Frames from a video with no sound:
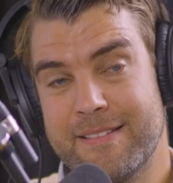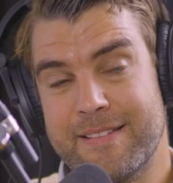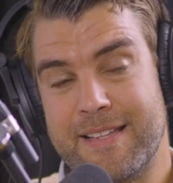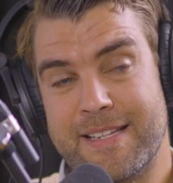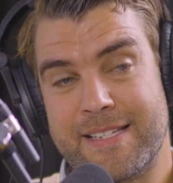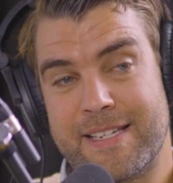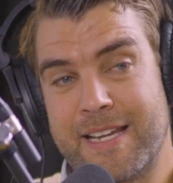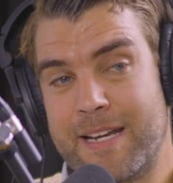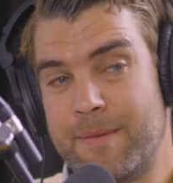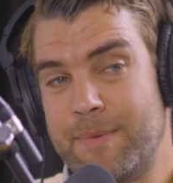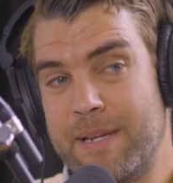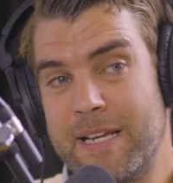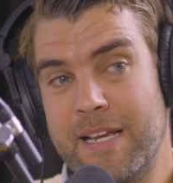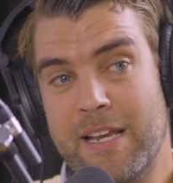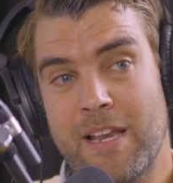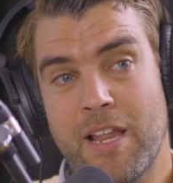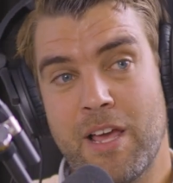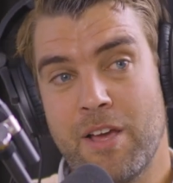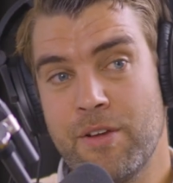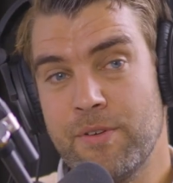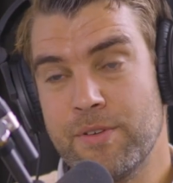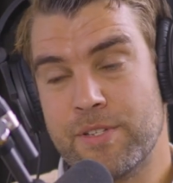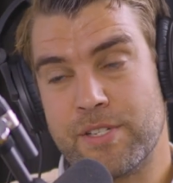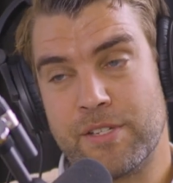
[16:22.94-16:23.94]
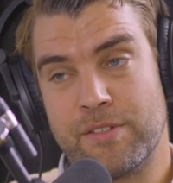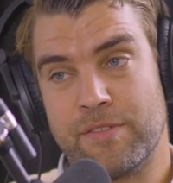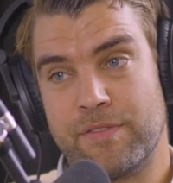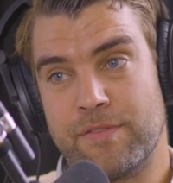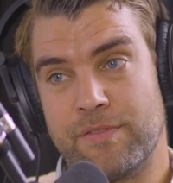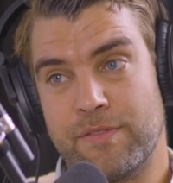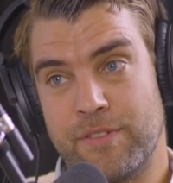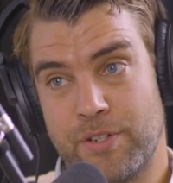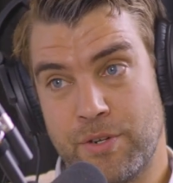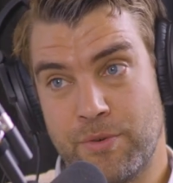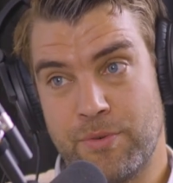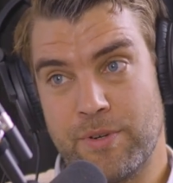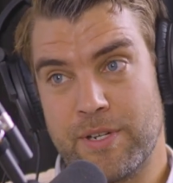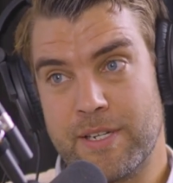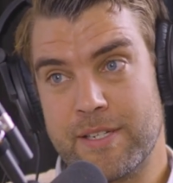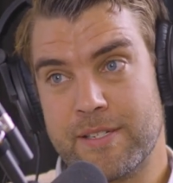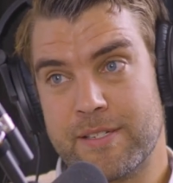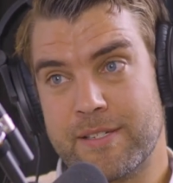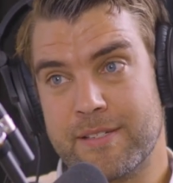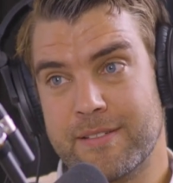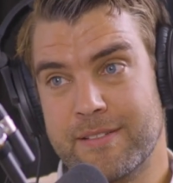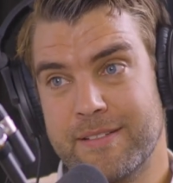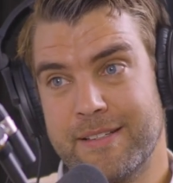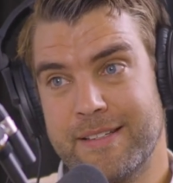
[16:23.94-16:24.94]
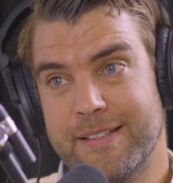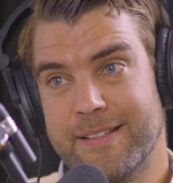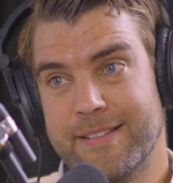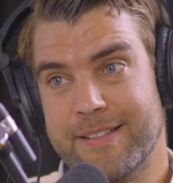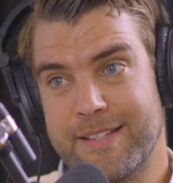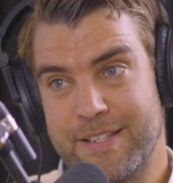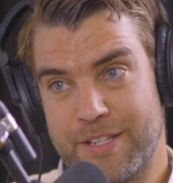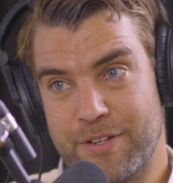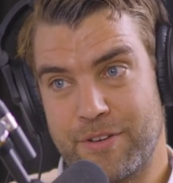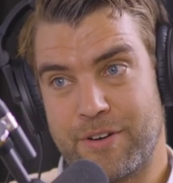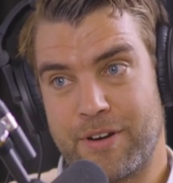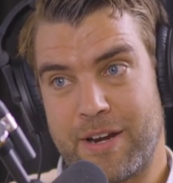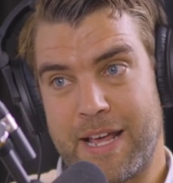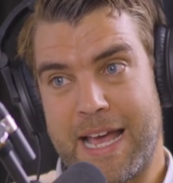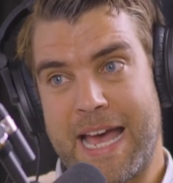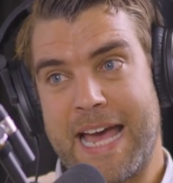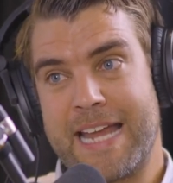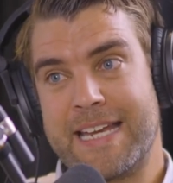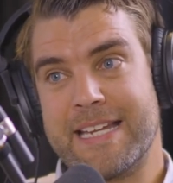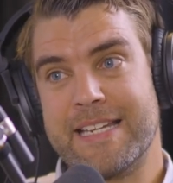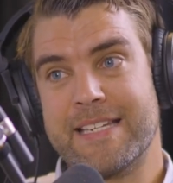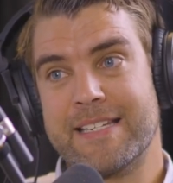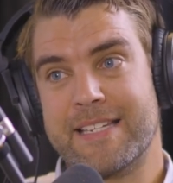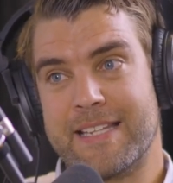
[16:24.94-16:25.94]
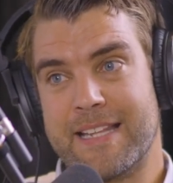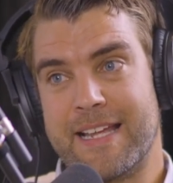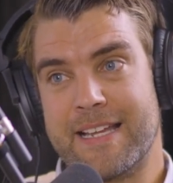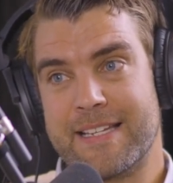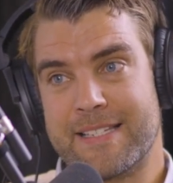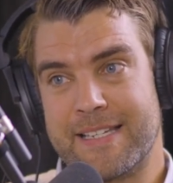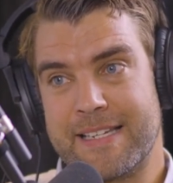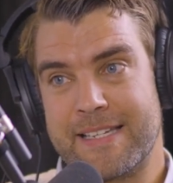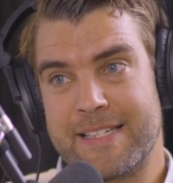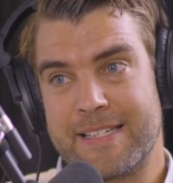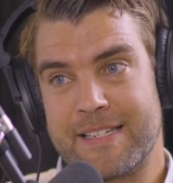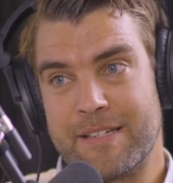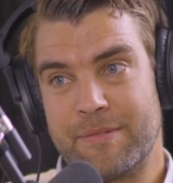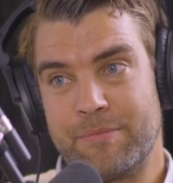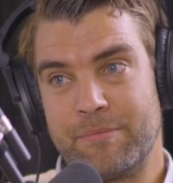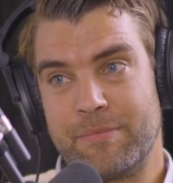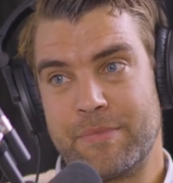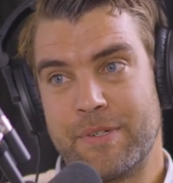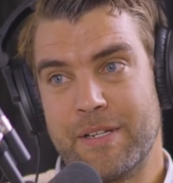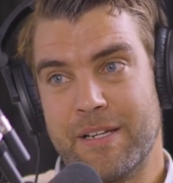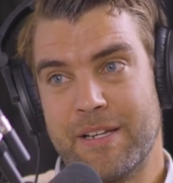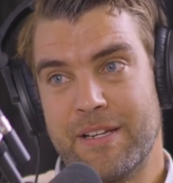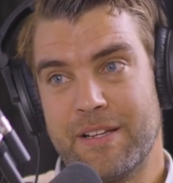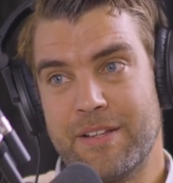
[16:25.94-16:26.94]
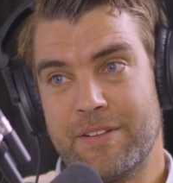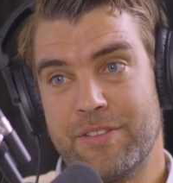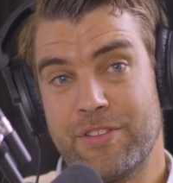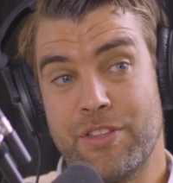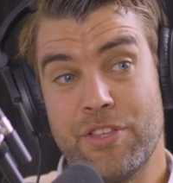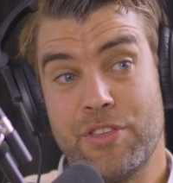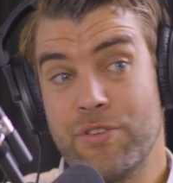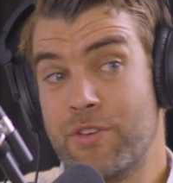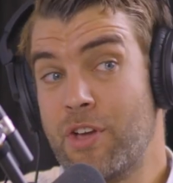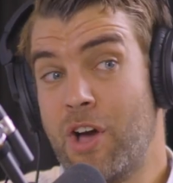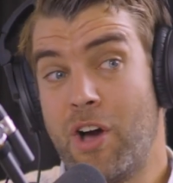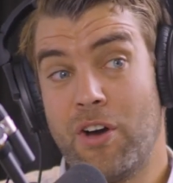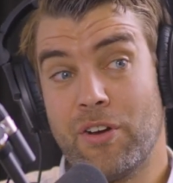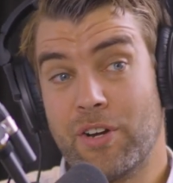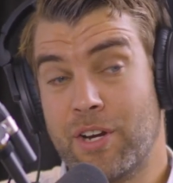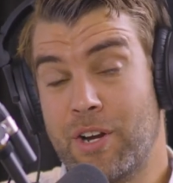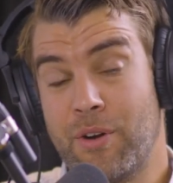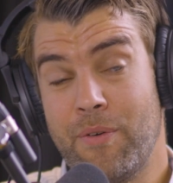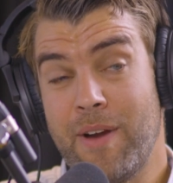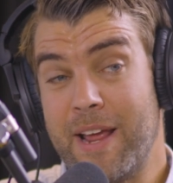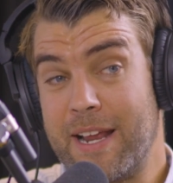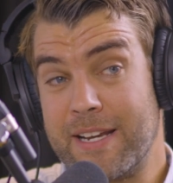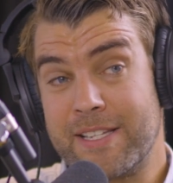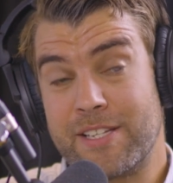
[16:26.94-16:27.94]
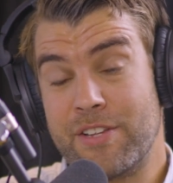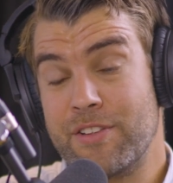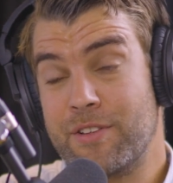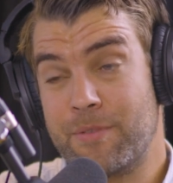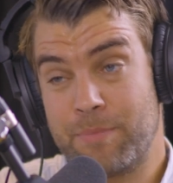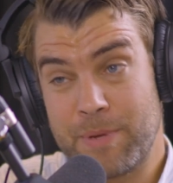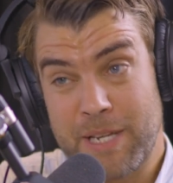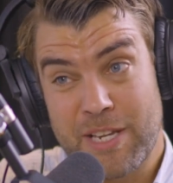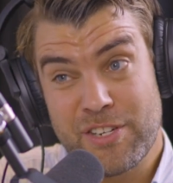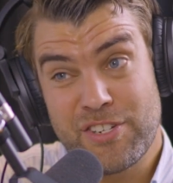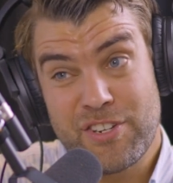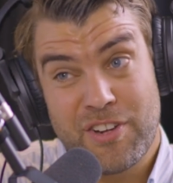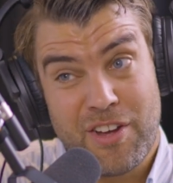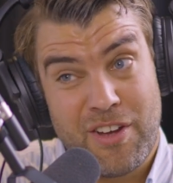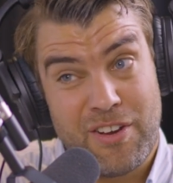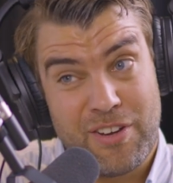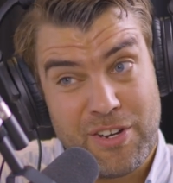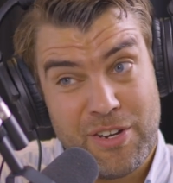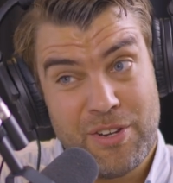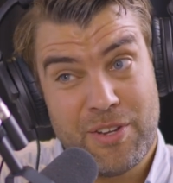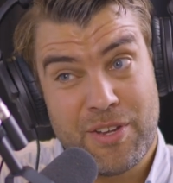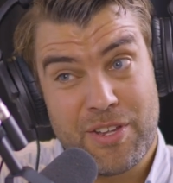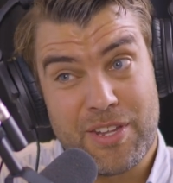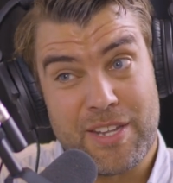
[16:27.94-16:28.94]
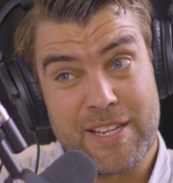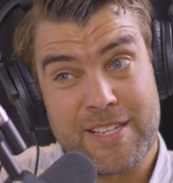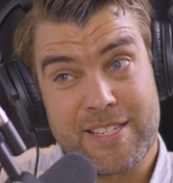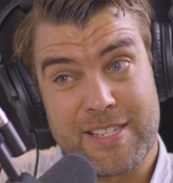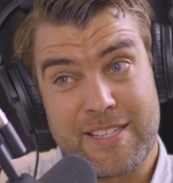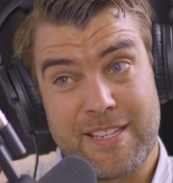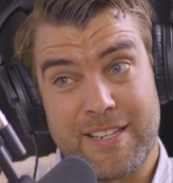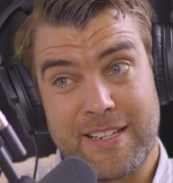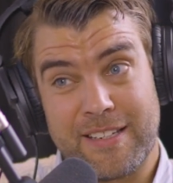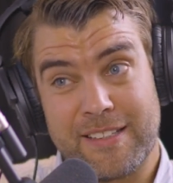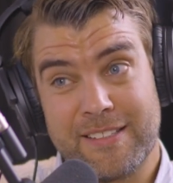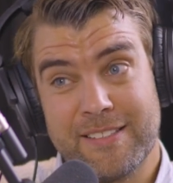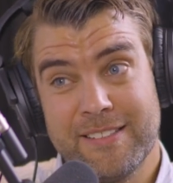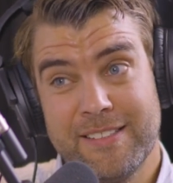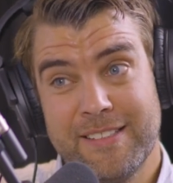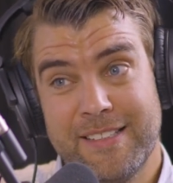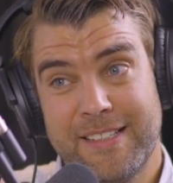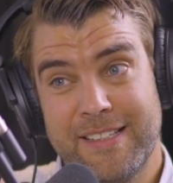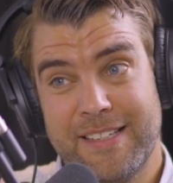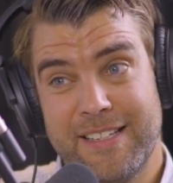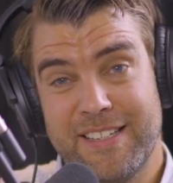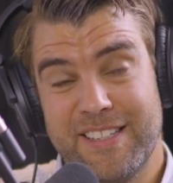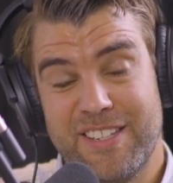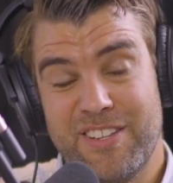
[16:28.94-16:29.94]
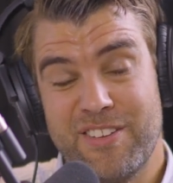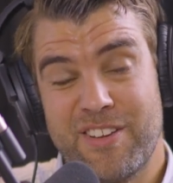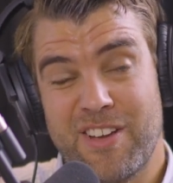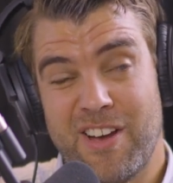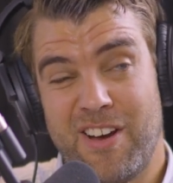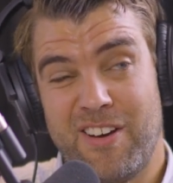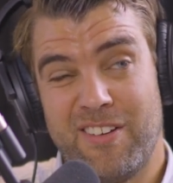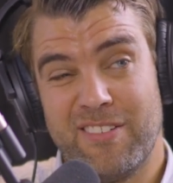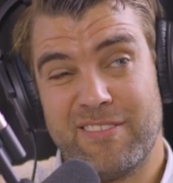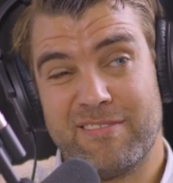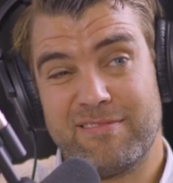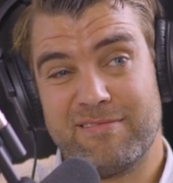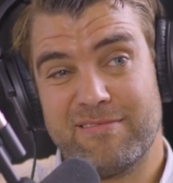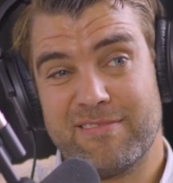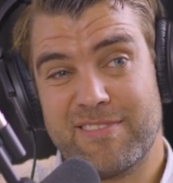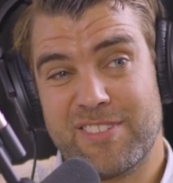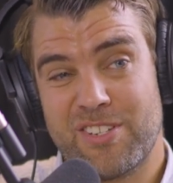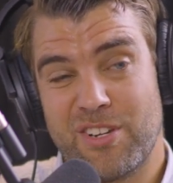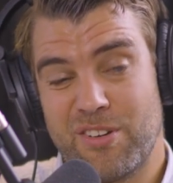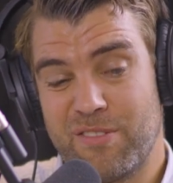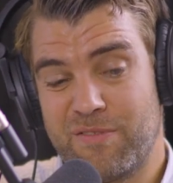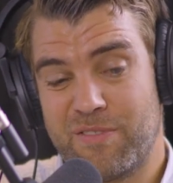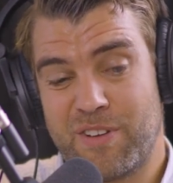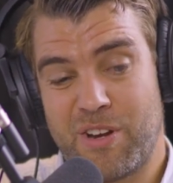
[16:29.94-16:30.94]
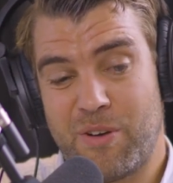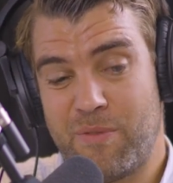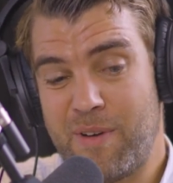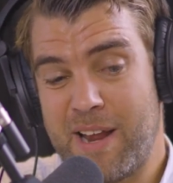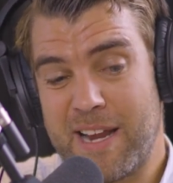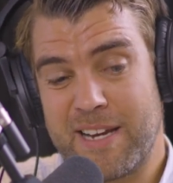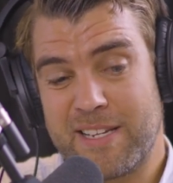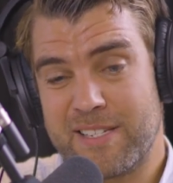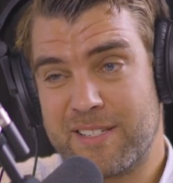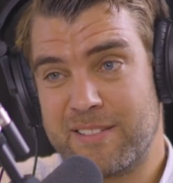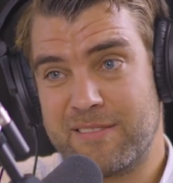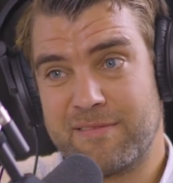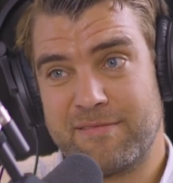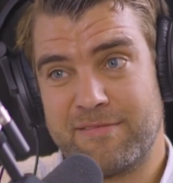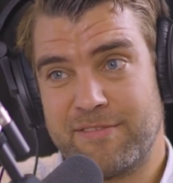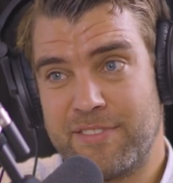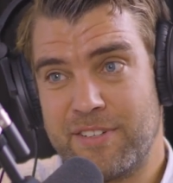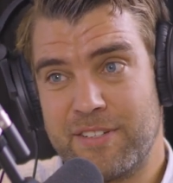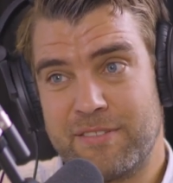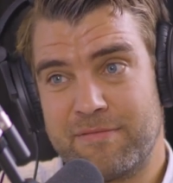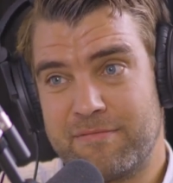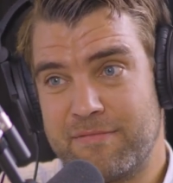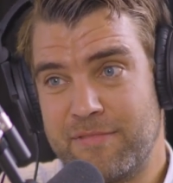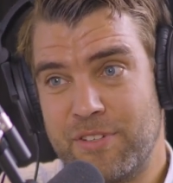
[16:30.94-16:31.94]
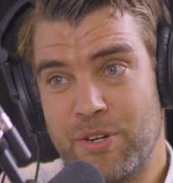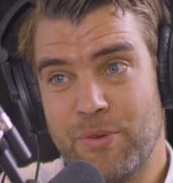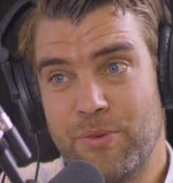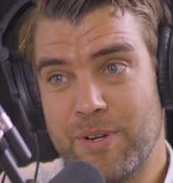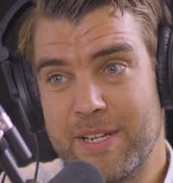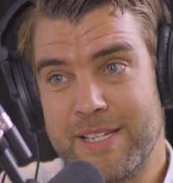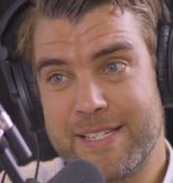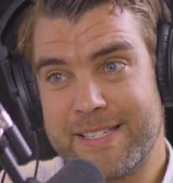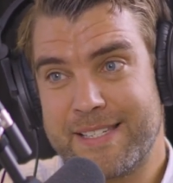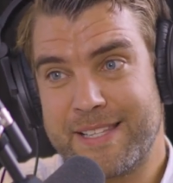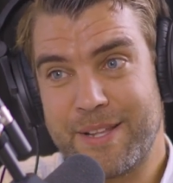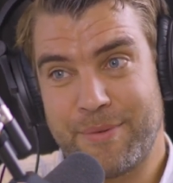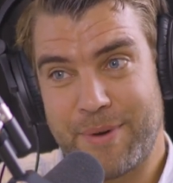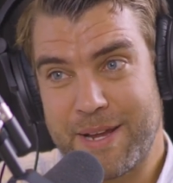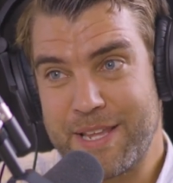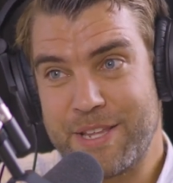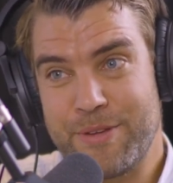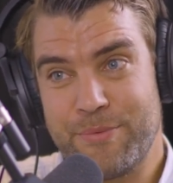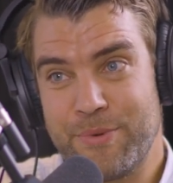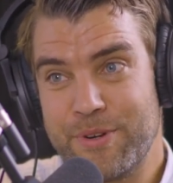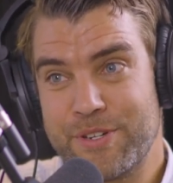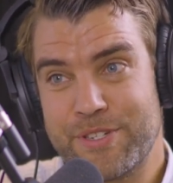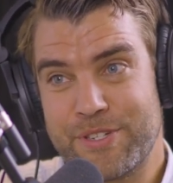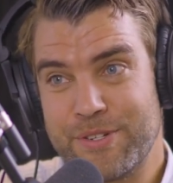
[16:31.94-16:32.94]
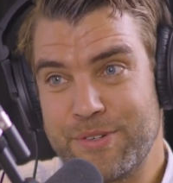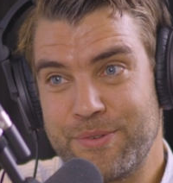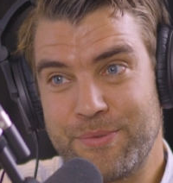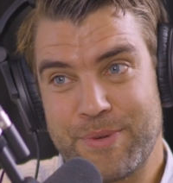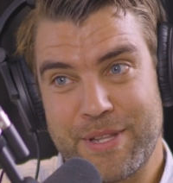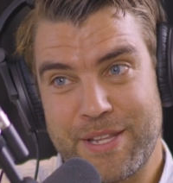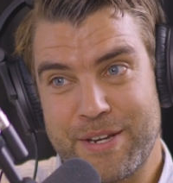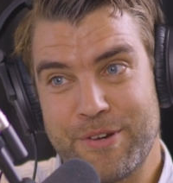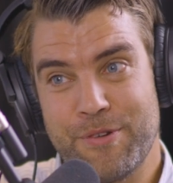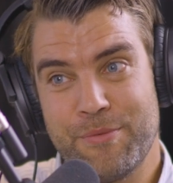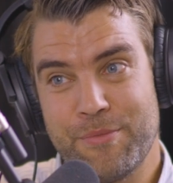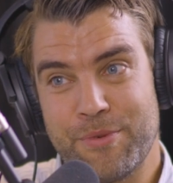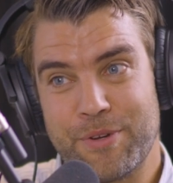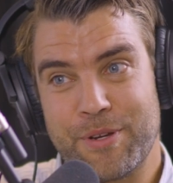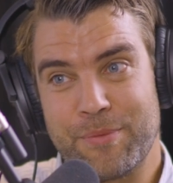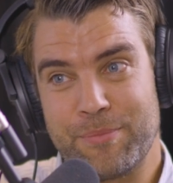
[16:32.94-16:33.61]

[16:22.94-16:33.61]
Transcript: there's going to be loads of noise that you're going to add into that system that you can't correct. So because you can't look at this thing, you can't sort of correct for noise the way you would do with a normal